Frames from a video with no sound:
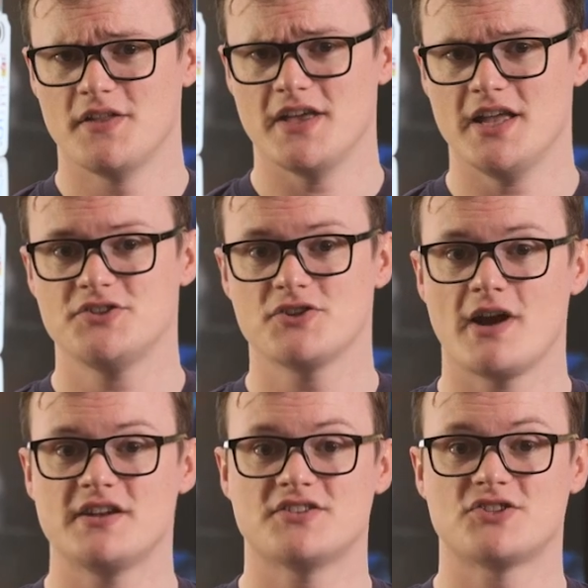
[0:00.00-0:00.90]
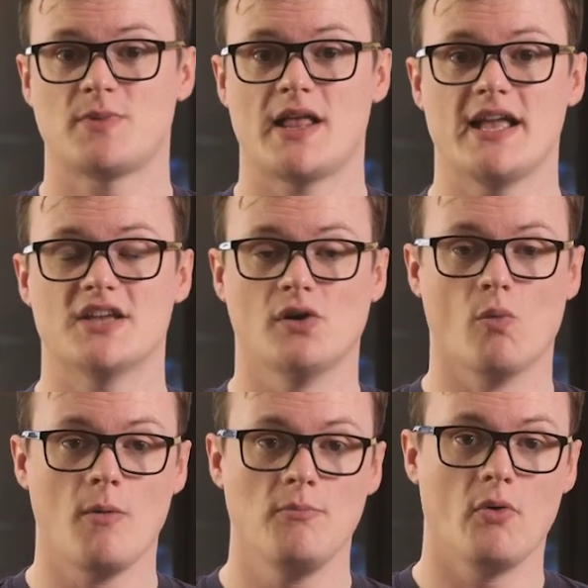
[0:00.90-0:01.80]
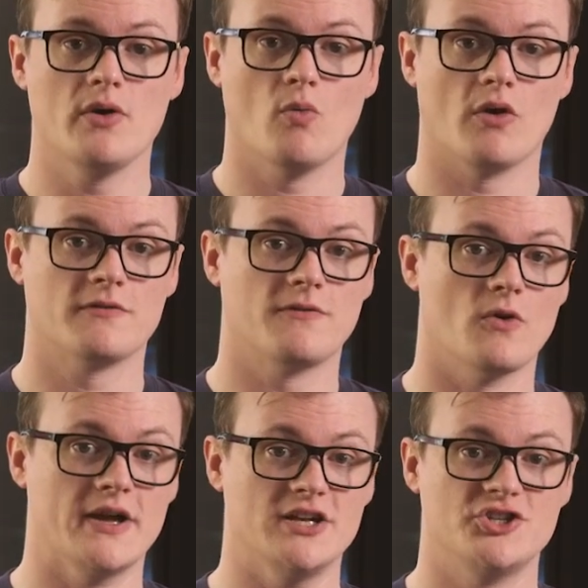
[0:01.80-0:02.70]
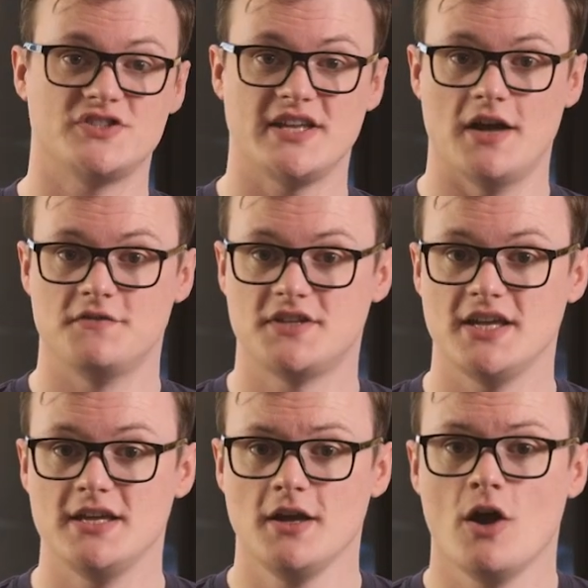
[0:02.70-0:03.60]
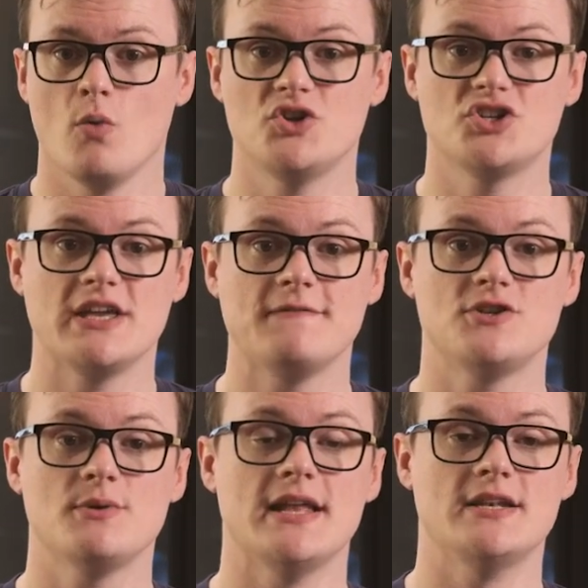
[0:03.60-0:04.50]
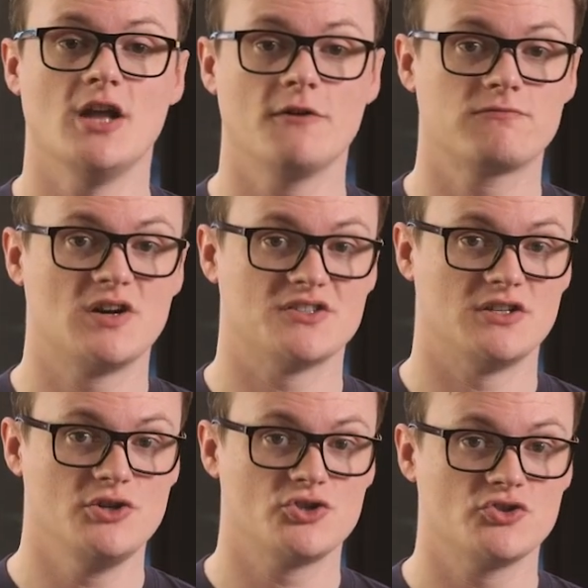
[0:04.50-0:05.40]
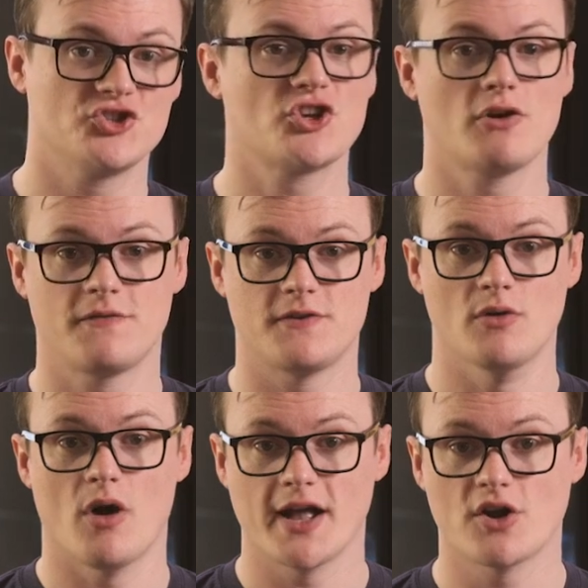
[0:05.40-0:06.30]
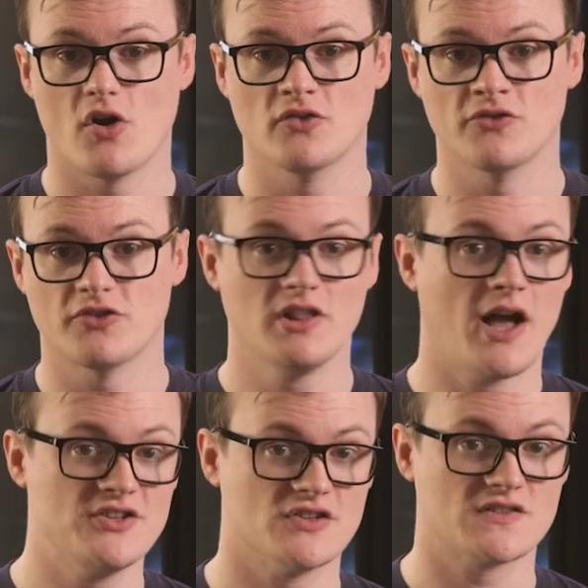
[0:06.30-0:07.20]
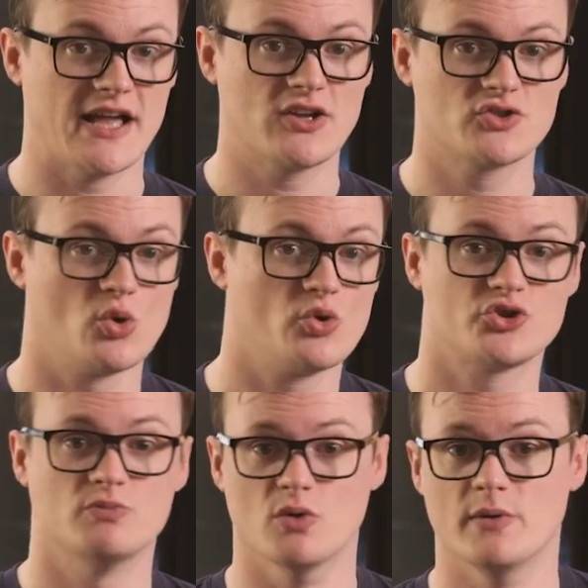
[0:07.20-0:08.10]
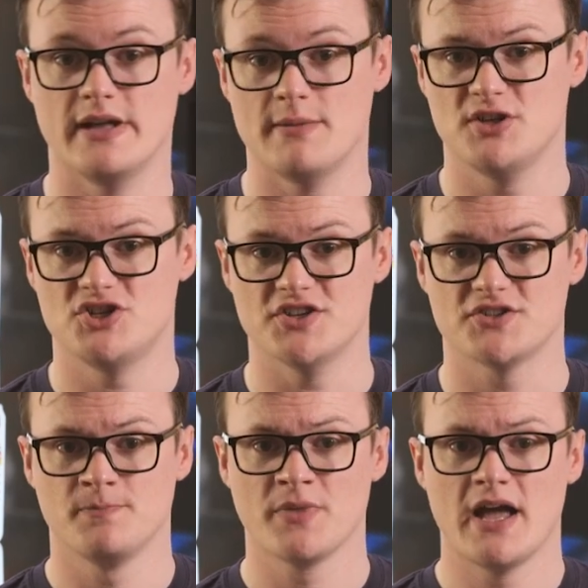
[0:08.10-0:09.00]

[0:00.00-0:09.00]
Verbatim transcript: The integrated display is a 1.14 inch TFT, which gives you enough resolution to show a few icons, lines of text, or small images